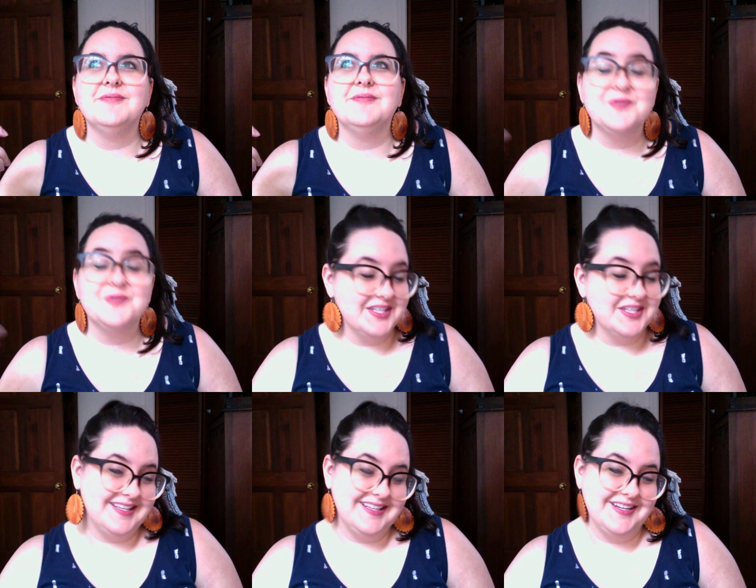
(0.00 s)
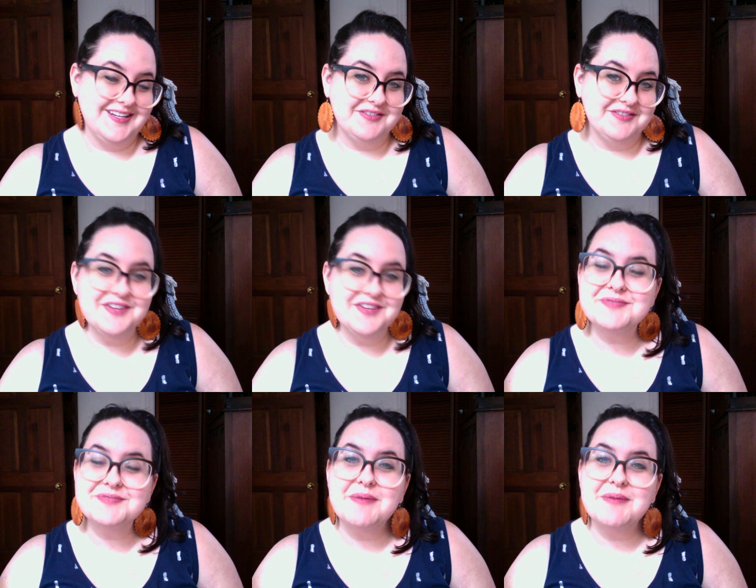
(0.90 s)
which I think in and of itself is
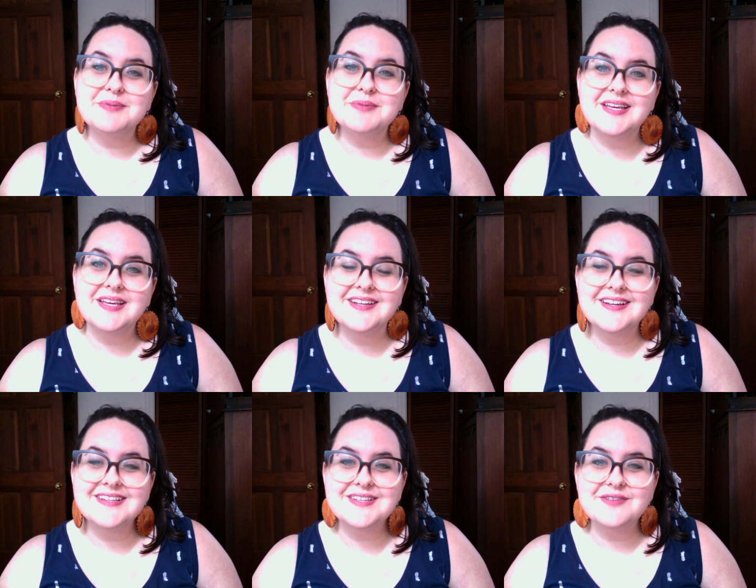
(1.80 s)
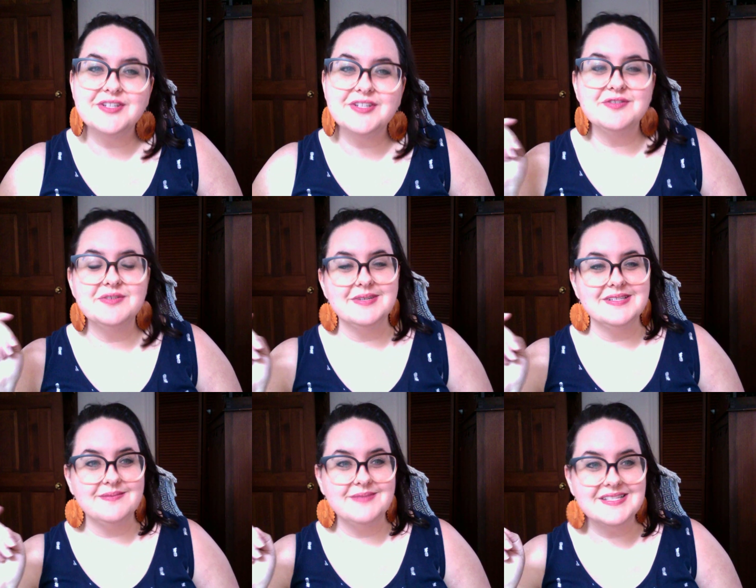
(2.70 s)
probably a non-scale victory because
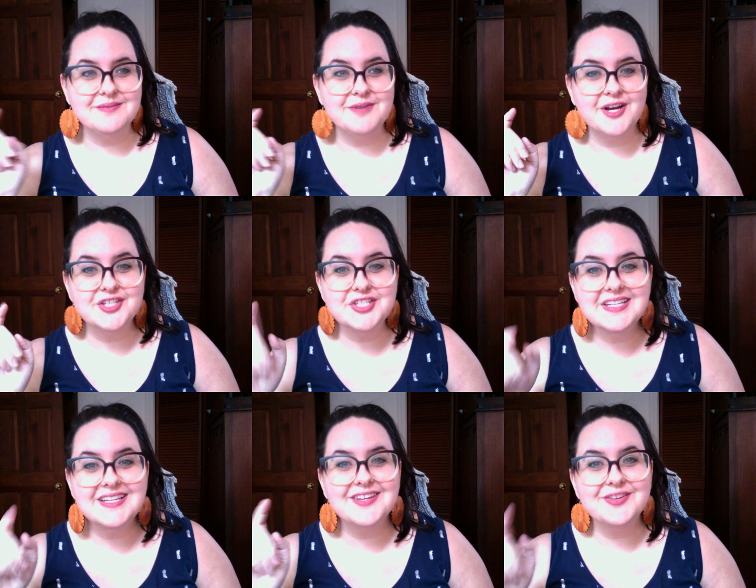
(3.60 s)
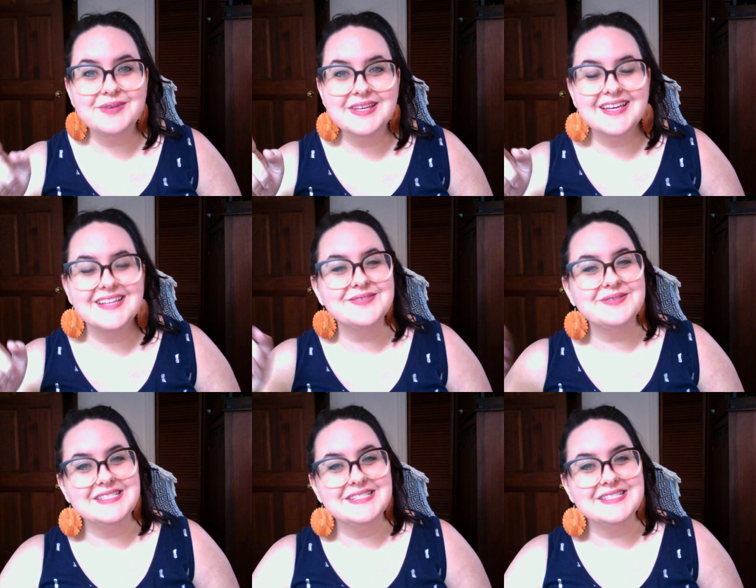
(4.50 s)
it means I'm not cheating on the weekends when it's